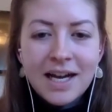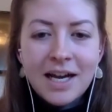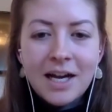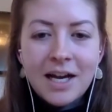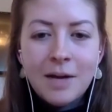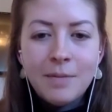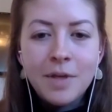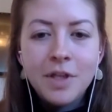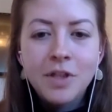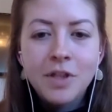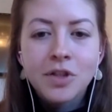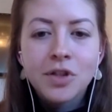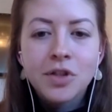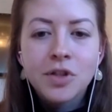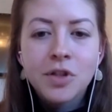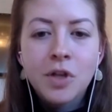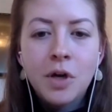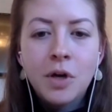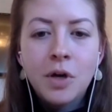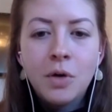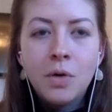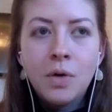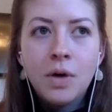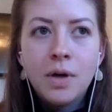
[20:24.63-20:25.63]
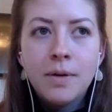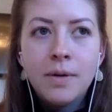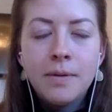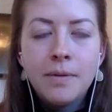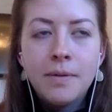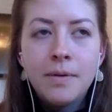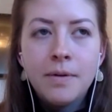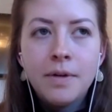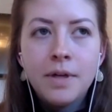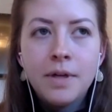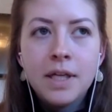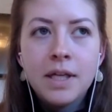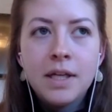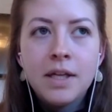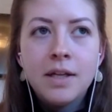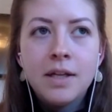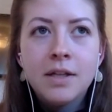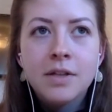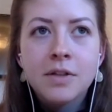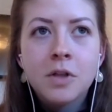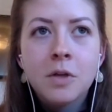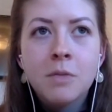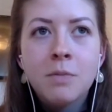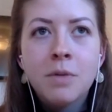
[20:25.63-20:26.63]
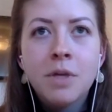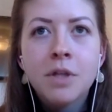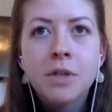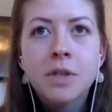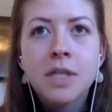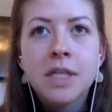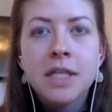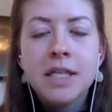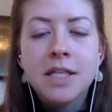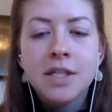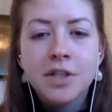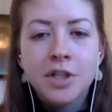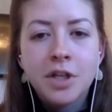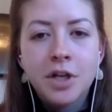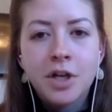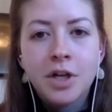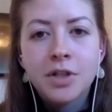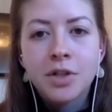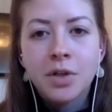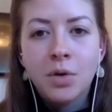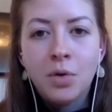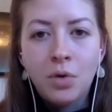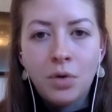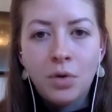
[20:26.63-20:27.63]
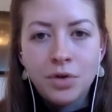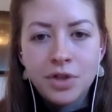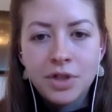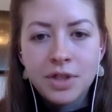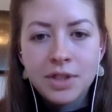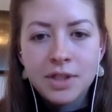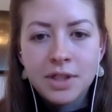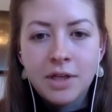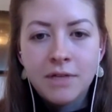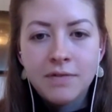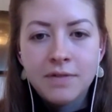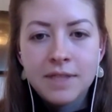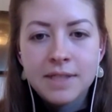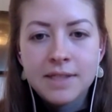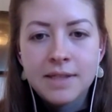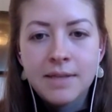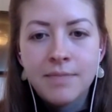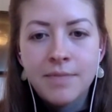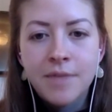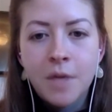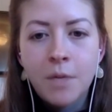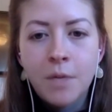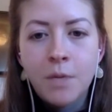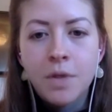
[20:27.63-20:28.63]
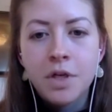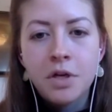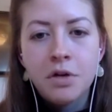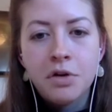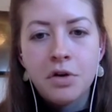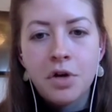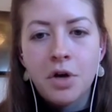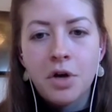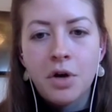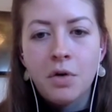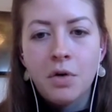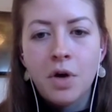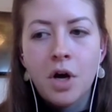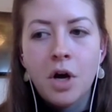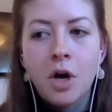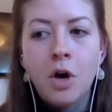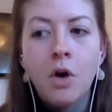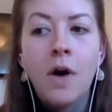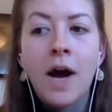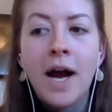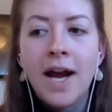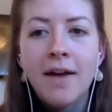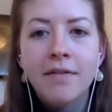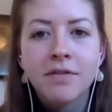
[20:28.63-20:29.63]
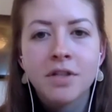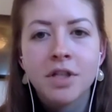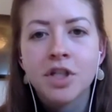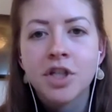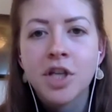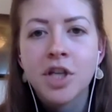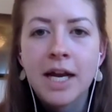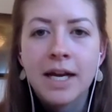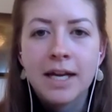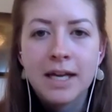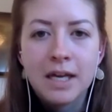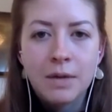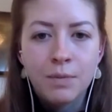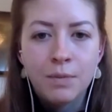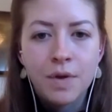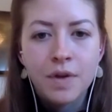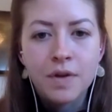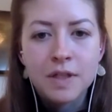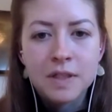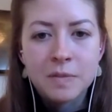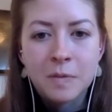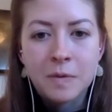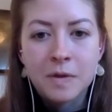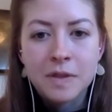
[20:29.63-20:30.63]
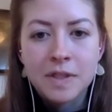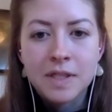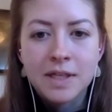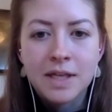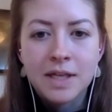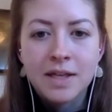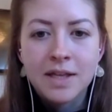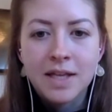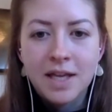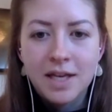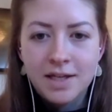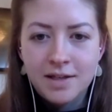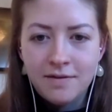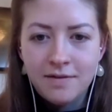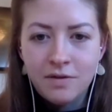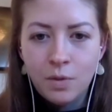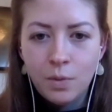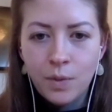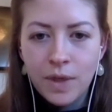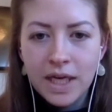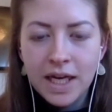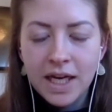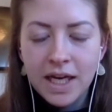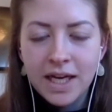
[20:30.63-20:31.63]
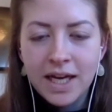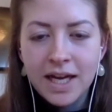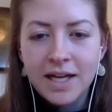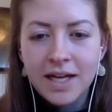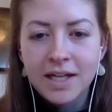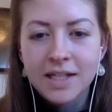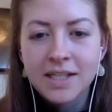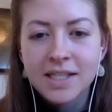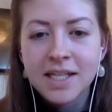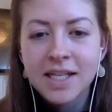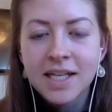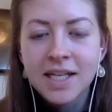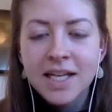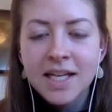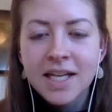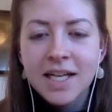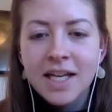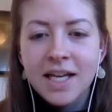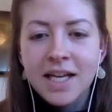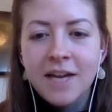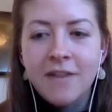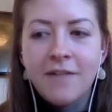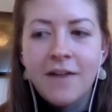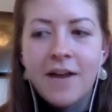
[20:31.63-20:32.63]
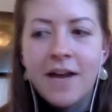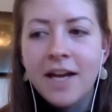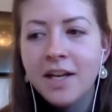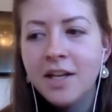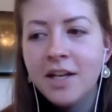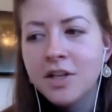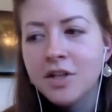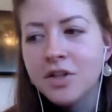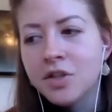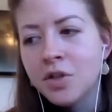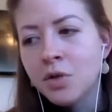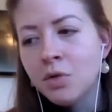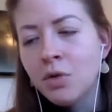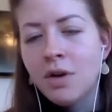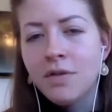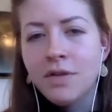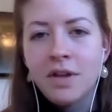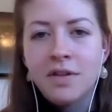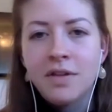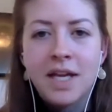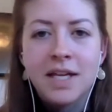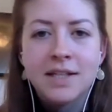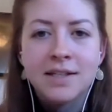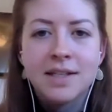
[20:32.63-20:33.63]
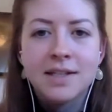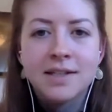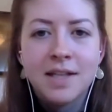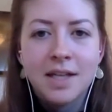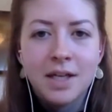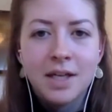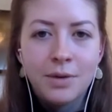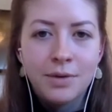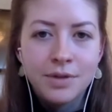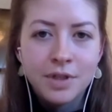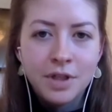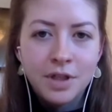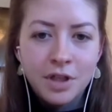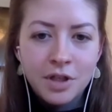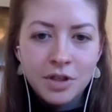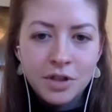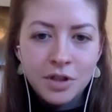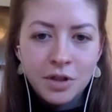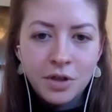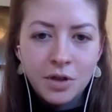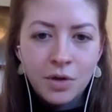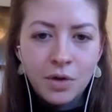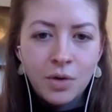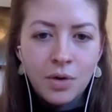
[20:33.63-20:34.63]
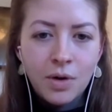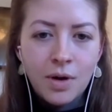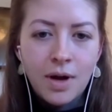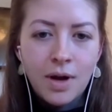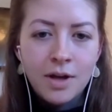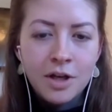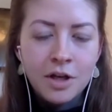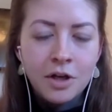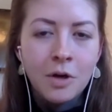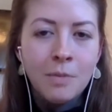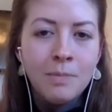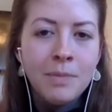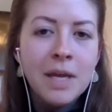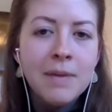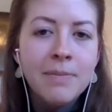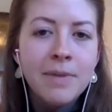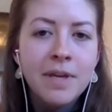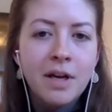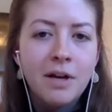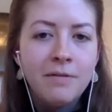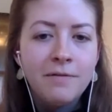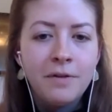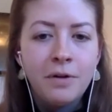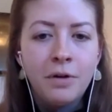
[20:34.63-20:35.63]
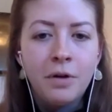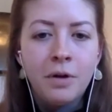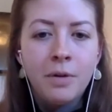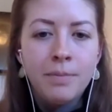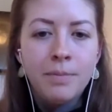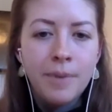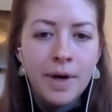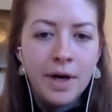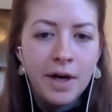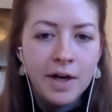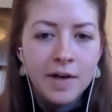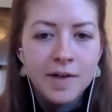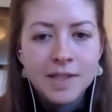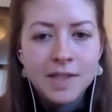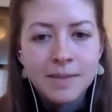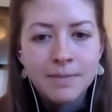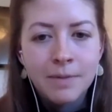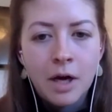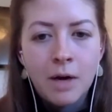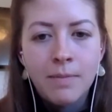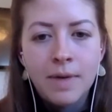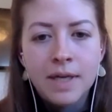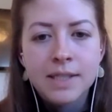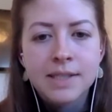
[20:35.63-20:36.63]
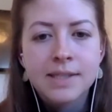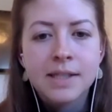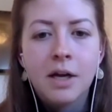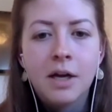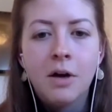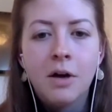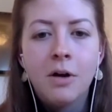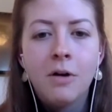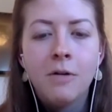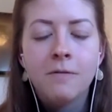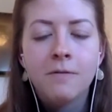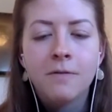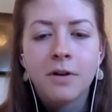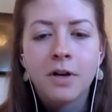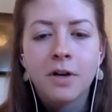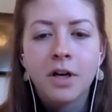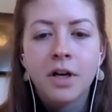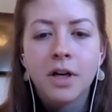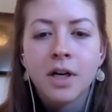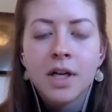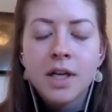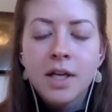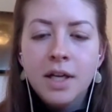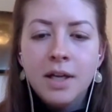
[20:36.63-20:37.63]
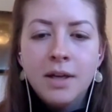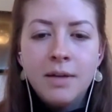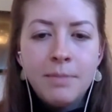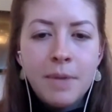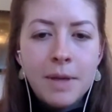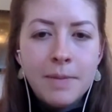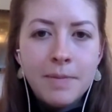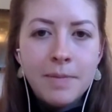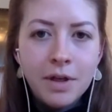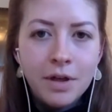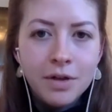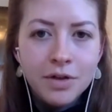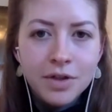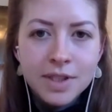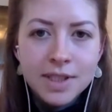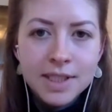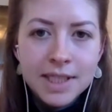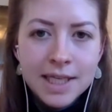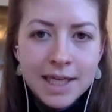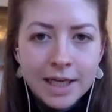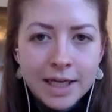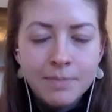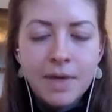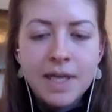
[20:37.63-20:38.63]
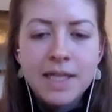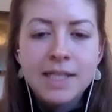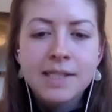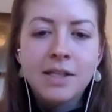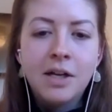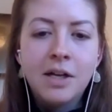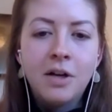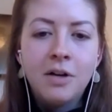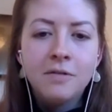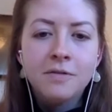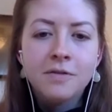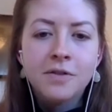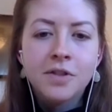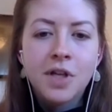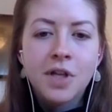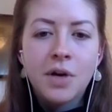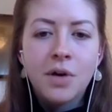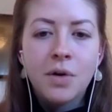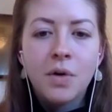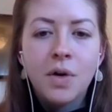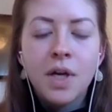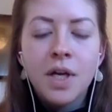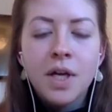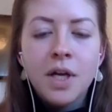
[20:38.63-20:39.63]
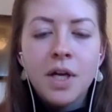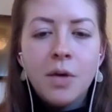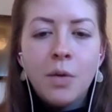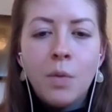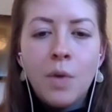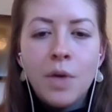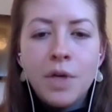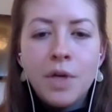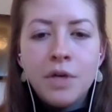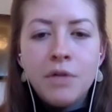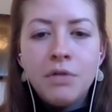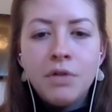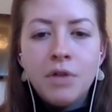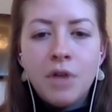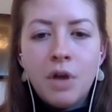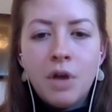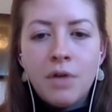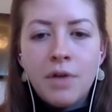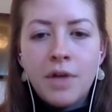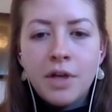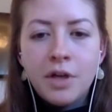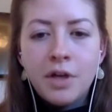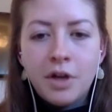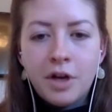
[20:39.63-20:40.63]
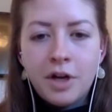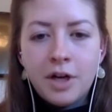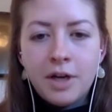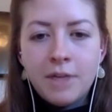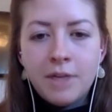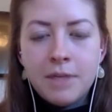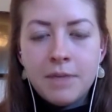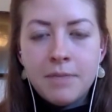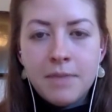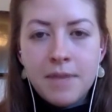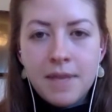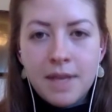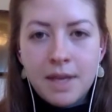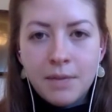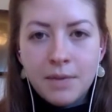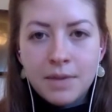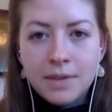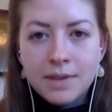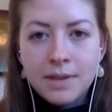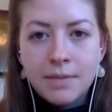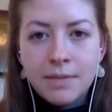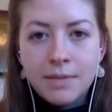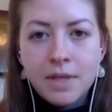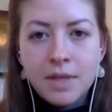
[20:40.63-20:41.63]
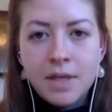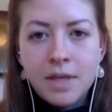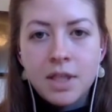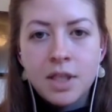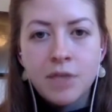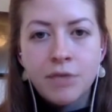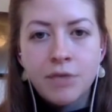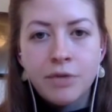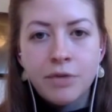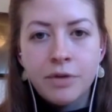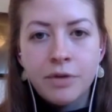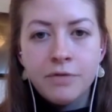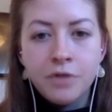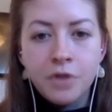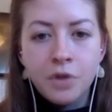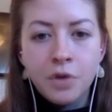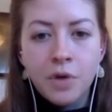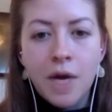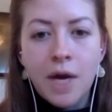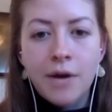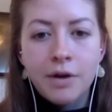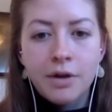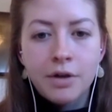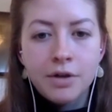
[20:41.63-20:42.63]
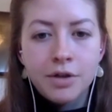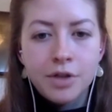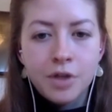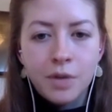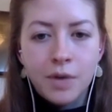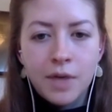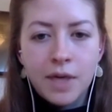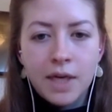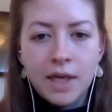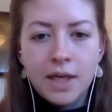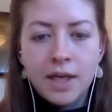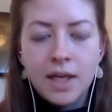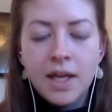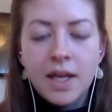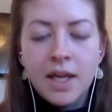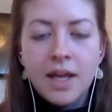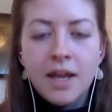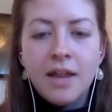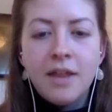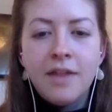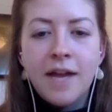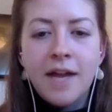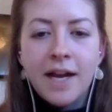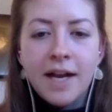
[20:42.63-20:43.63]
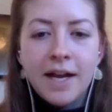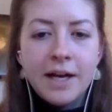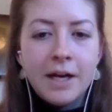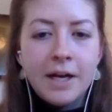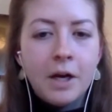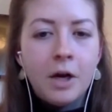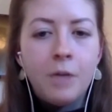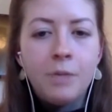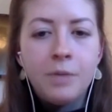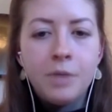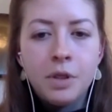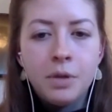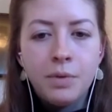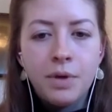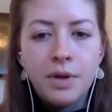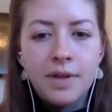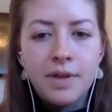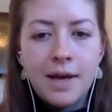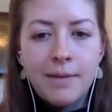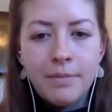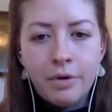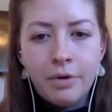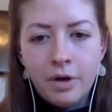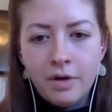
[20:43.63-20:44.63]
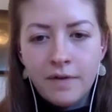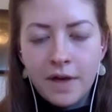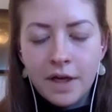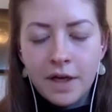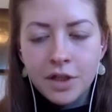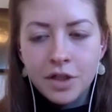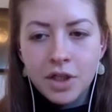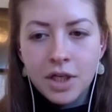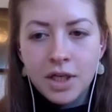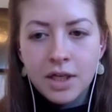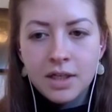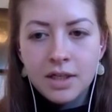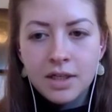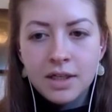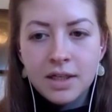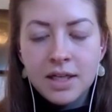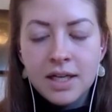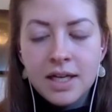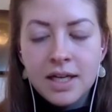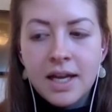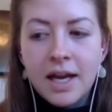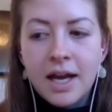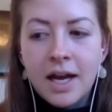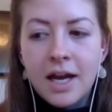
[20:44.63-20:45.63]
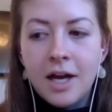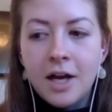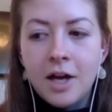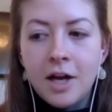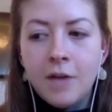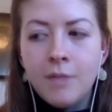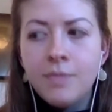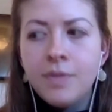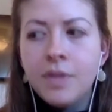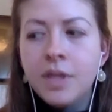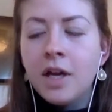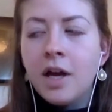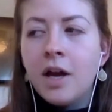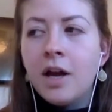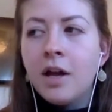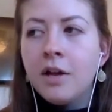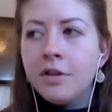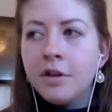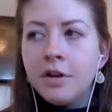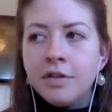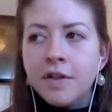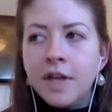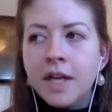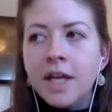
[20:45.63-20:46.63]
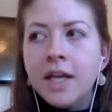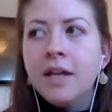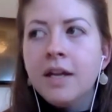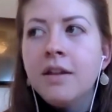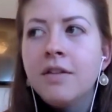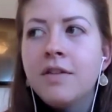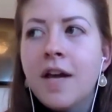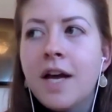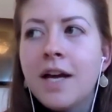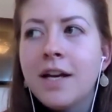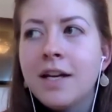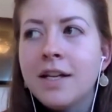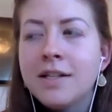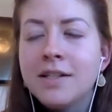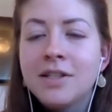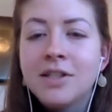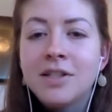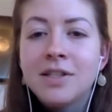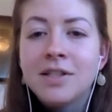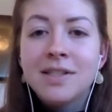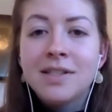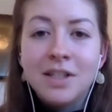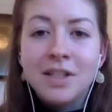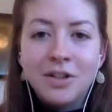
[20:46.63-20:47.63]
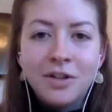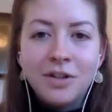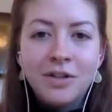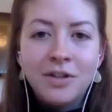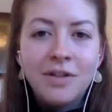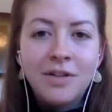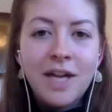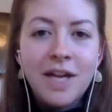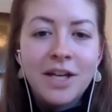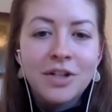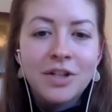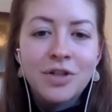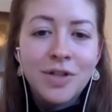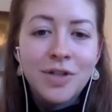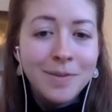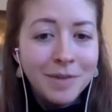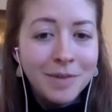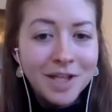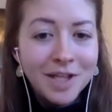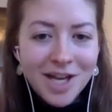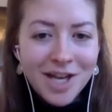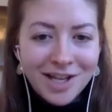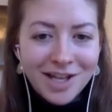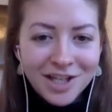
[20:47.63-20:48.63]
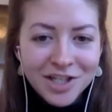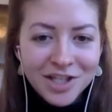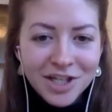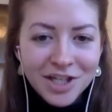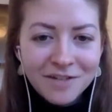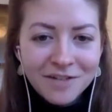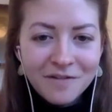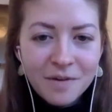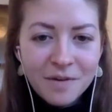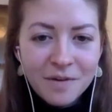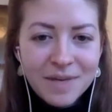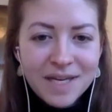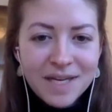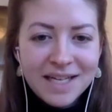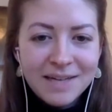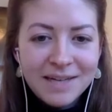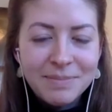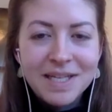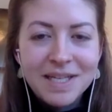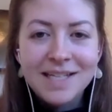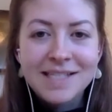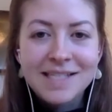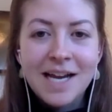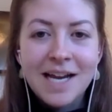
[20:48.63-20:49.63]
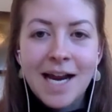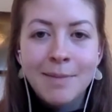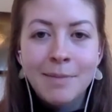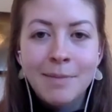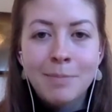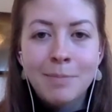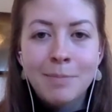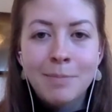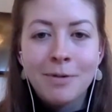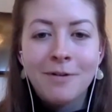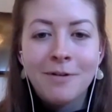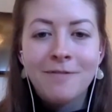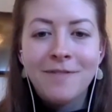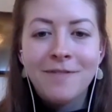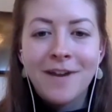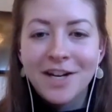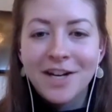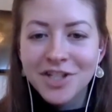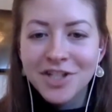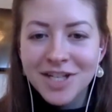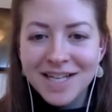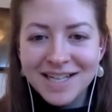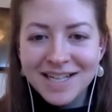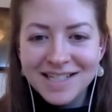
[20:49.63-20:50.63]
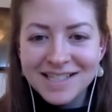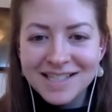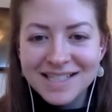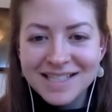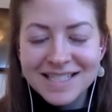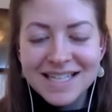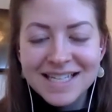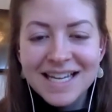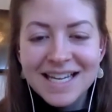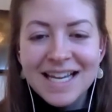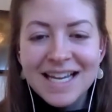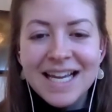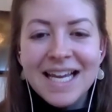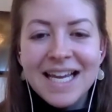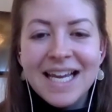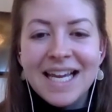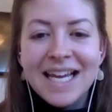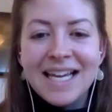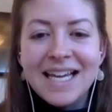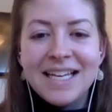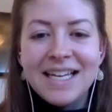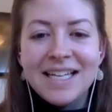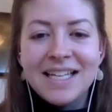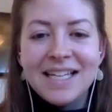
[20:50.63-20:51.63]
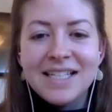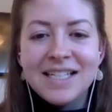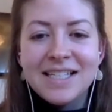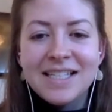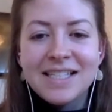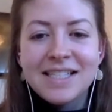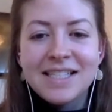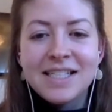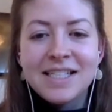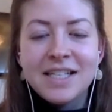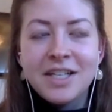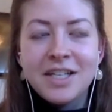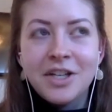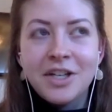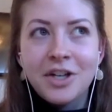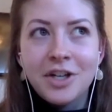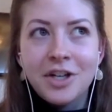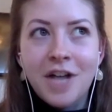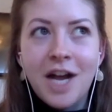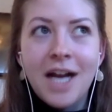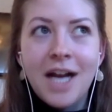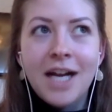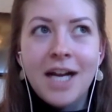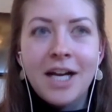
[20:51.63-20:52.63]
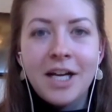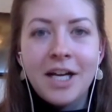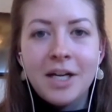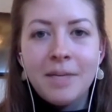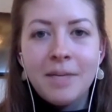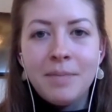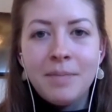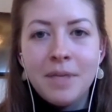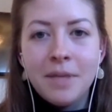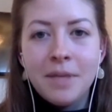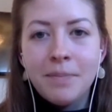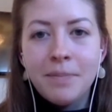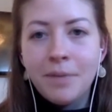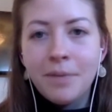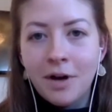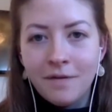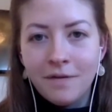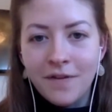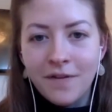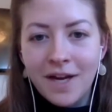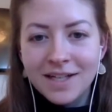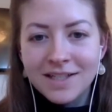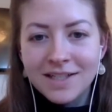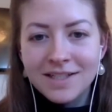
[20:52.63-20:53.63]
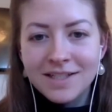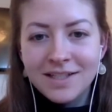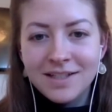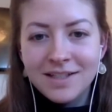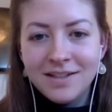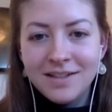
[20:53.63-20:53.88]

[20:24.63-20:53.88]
It's so much easier to hold yourself to something when you know, oh, I have to check in with this person at the end of the week. And if I didn't do all the things I said I was going to do, maybe I'll feel embarrassed about myself, or maybe I'll just kick myself. So when you know that you're going to be meeting with somebody to review how you're doing, that can help you with that motivation. The other thing that is still extremely challenging for me, because I'm a perfectionist, is you're not going to be perfect.